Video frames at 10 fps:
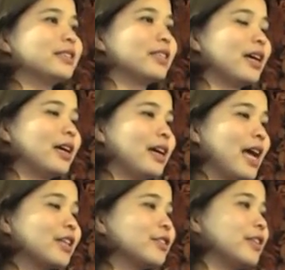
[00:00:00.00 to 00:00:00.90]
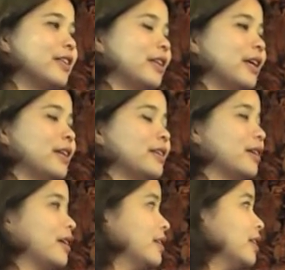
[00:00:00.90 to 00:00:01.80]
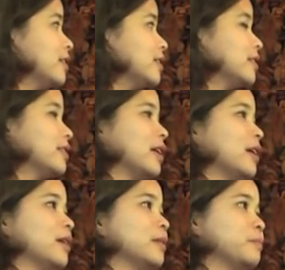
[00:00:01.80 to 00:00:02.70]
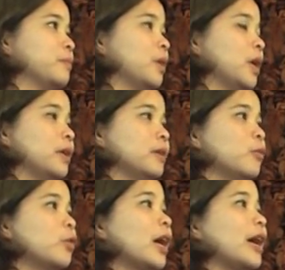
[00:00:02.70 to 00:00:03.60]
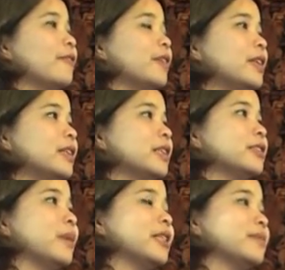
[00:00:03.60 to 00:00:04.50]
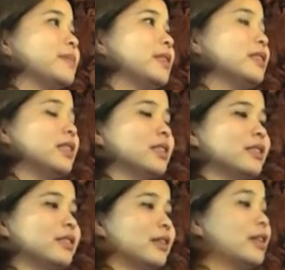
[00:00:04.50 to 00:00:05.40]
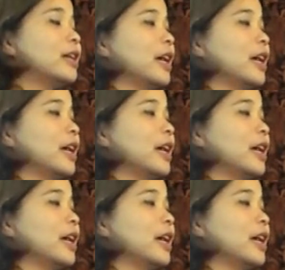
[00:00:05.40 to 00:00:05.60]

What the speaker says: Yes. Actually, like this wood carving, this masterpiece is